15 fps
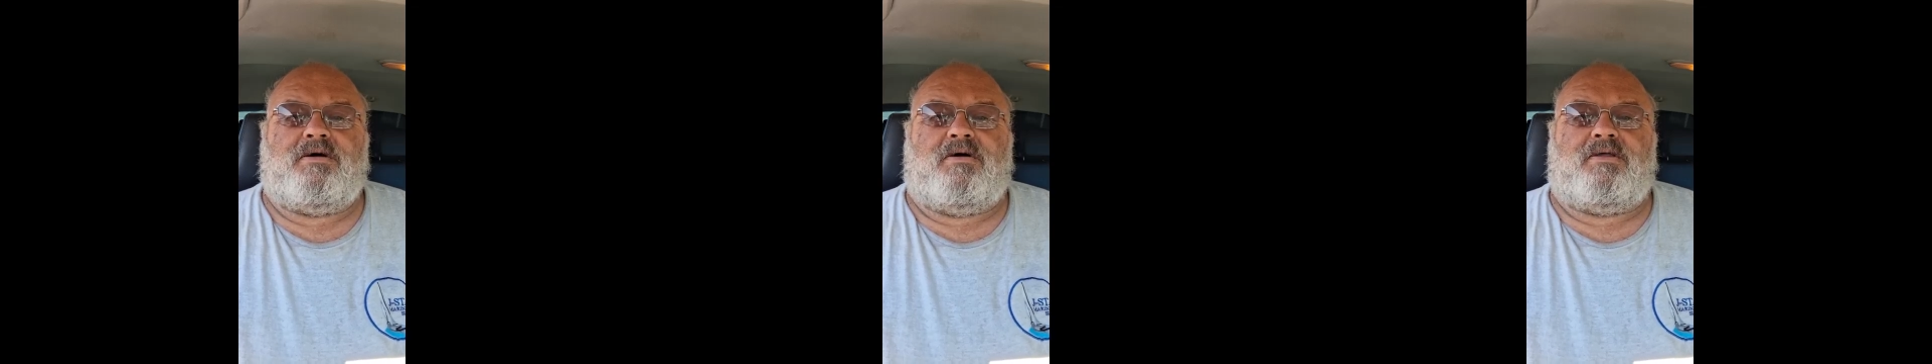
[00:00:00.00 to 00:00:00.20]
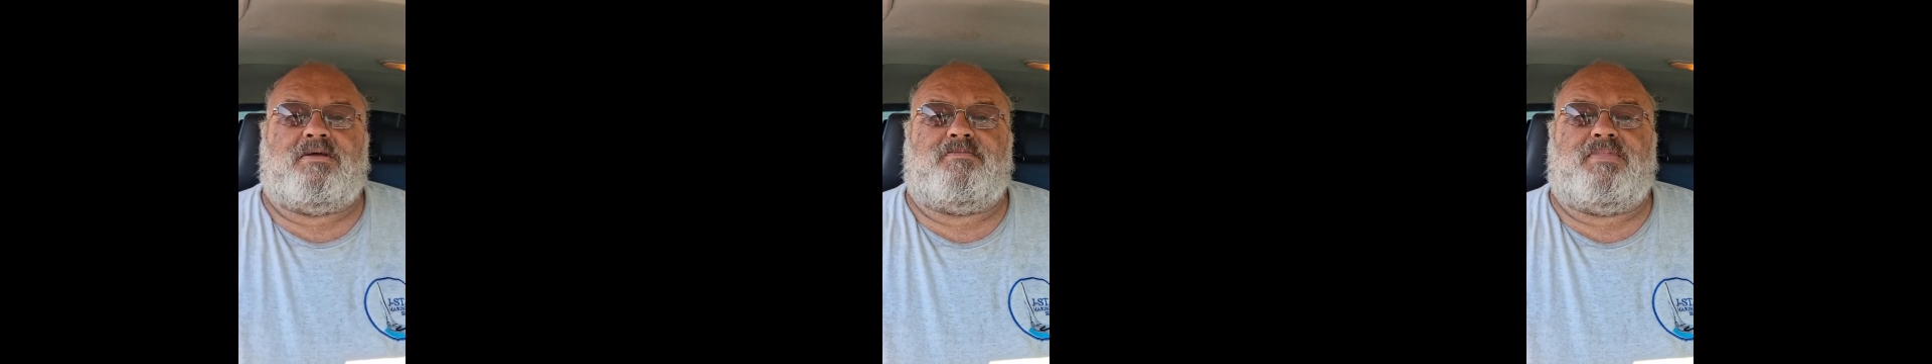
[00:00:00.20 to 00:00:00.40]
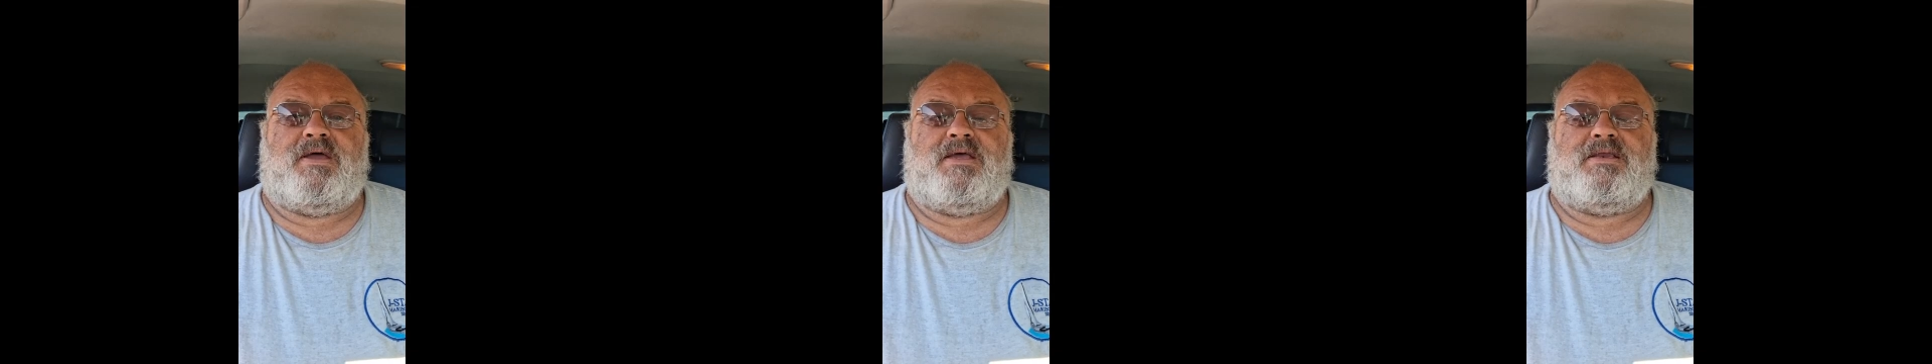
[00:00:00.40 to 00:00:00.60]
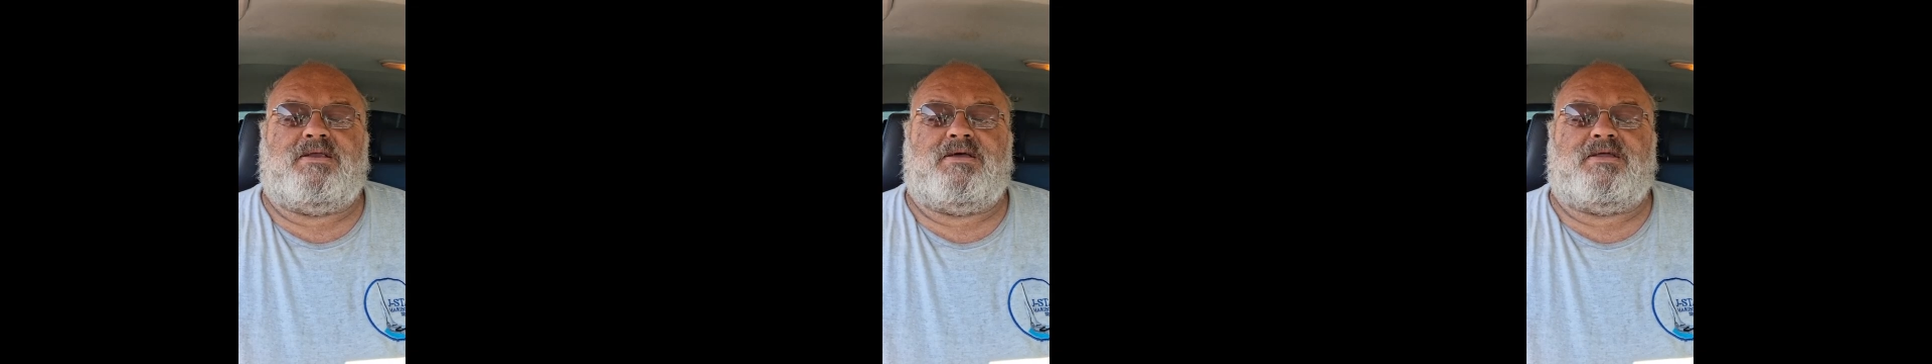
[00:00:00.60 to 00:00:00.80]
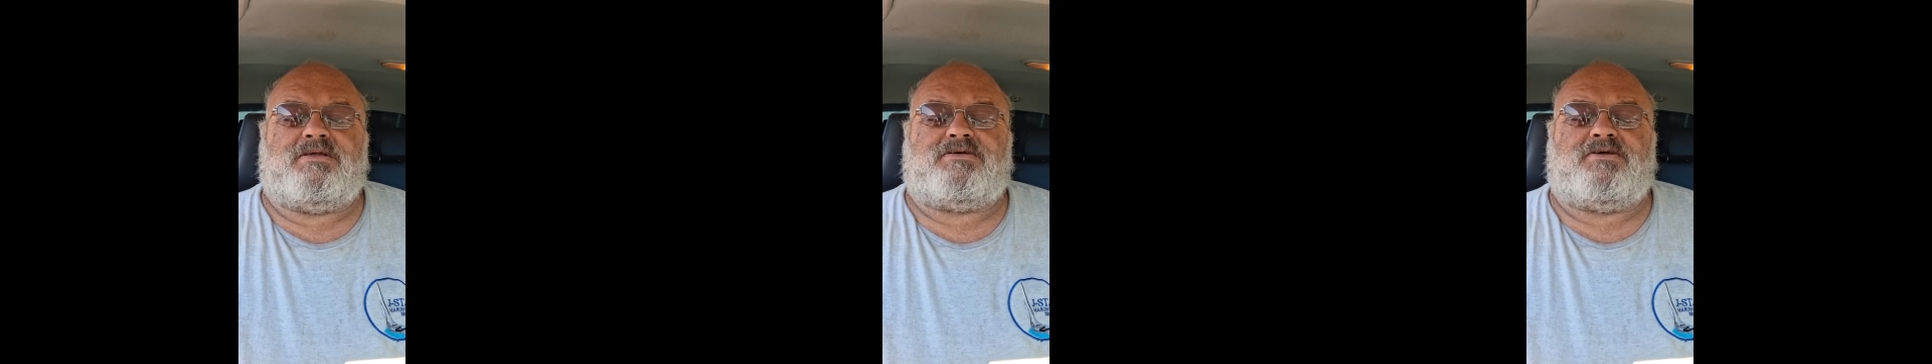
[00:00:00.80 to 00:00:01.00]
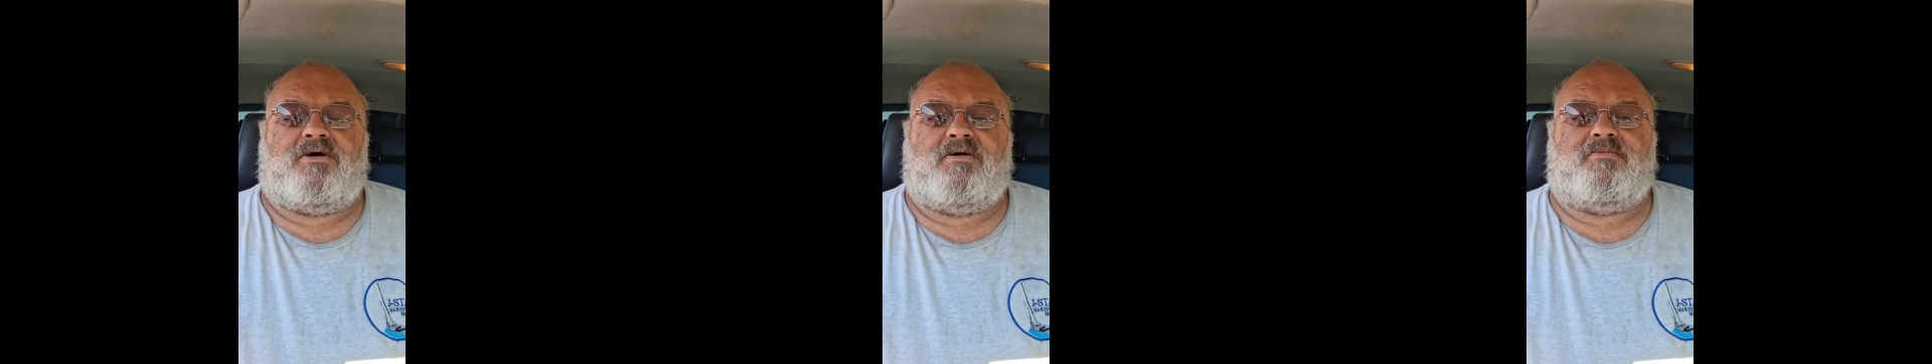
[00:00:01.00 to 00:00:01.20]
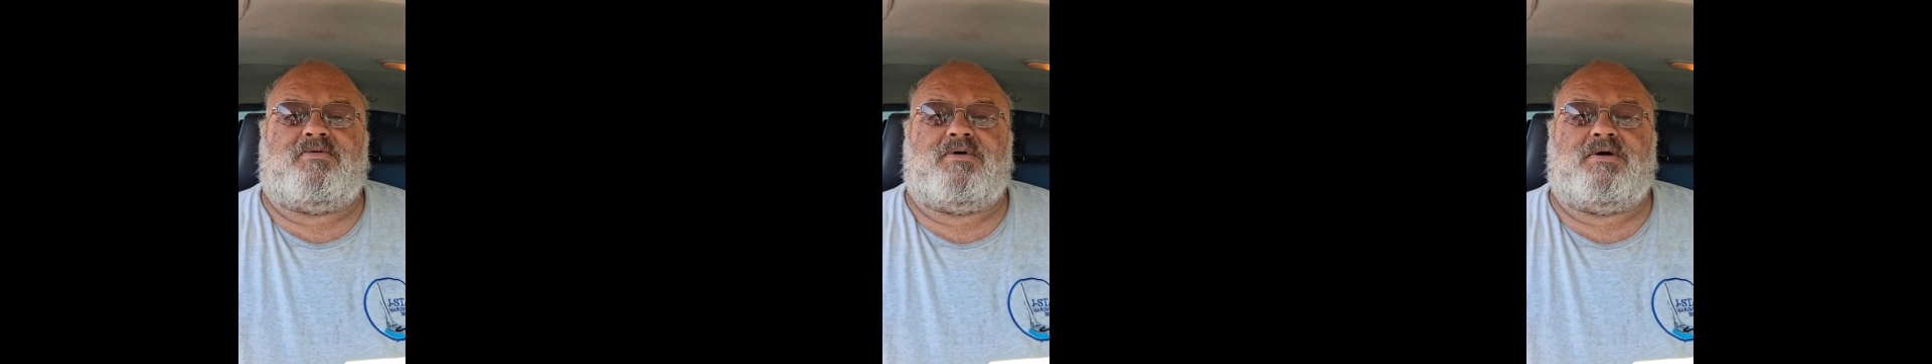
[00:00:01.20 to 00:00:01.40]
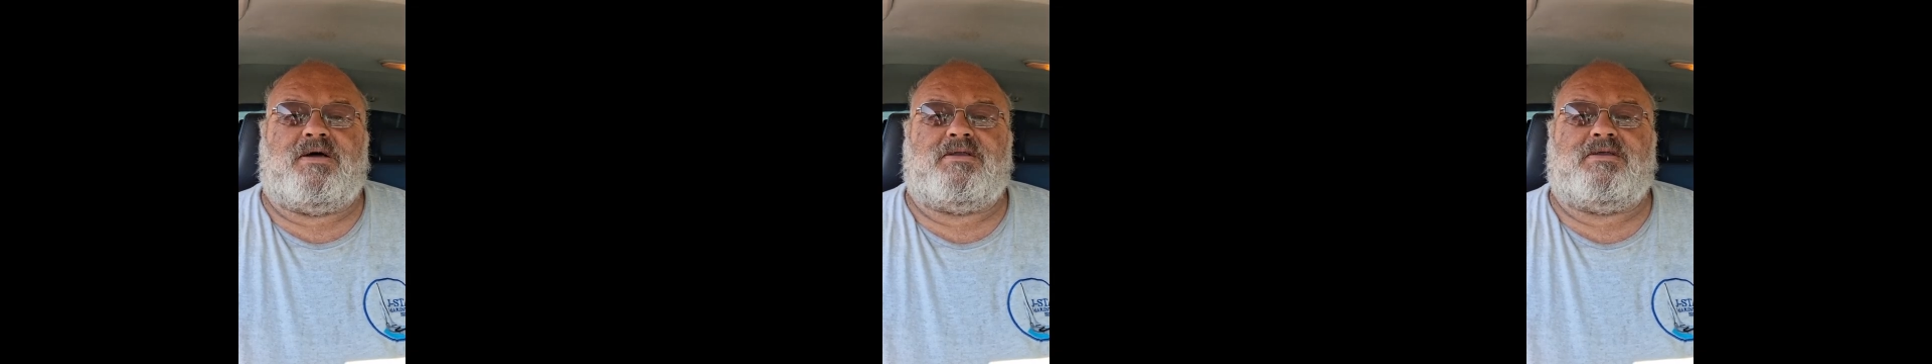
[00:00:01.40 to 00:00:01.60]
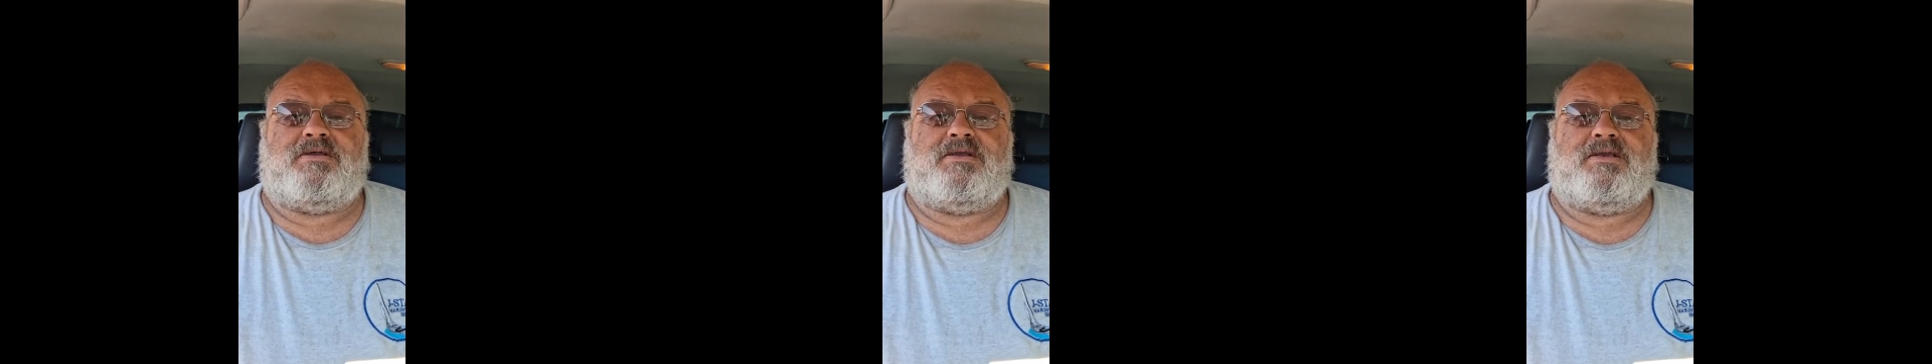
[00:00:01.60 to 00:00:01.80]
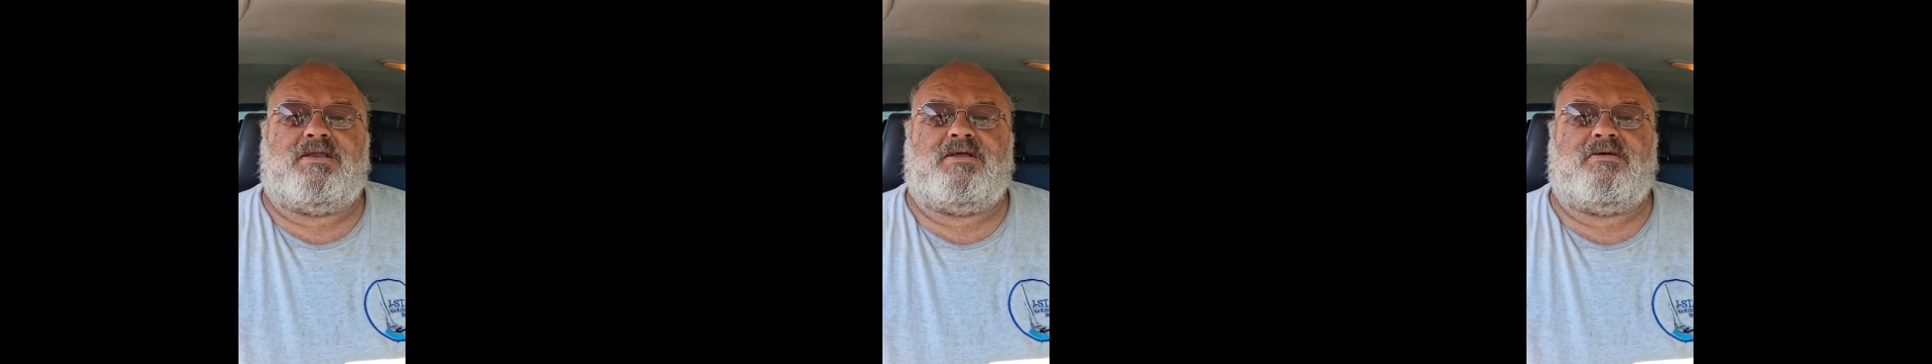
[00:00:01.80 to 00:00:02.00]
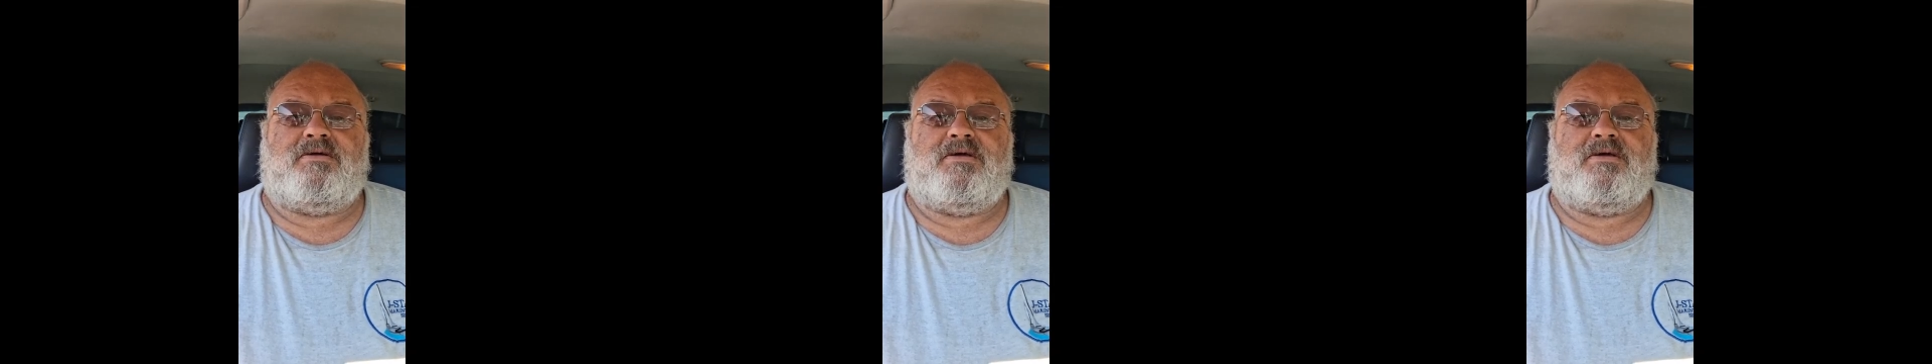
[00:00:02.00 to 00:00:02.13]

on a pin at the top, and then